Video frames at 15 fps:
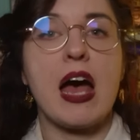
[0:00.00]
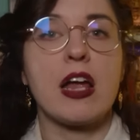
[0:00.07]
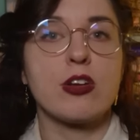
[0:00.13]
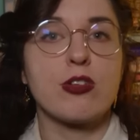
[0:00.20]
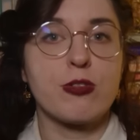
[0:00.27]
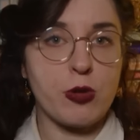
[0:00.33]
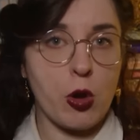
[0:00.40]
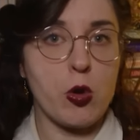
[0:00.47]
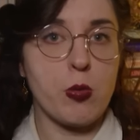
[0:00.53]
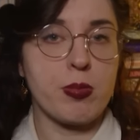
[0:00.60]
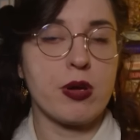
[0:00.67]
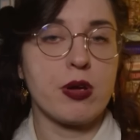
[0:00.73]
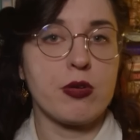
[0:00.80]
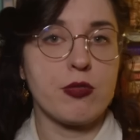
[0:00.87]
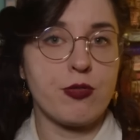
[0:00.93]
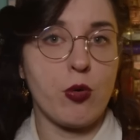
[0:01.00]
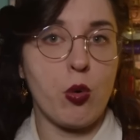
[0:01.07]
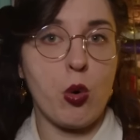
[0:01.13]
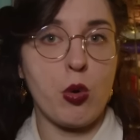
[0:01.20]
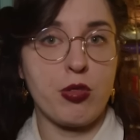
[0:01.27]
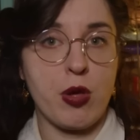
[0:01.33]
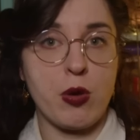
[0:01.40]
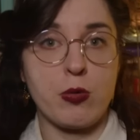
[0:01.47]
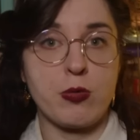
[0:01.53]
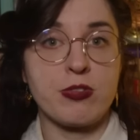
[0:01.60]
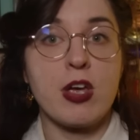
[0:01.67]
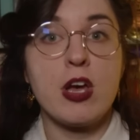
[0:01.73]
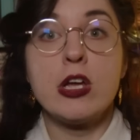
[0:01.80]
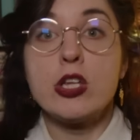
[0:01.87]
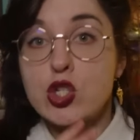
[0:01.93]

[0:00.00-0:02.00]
and scope for those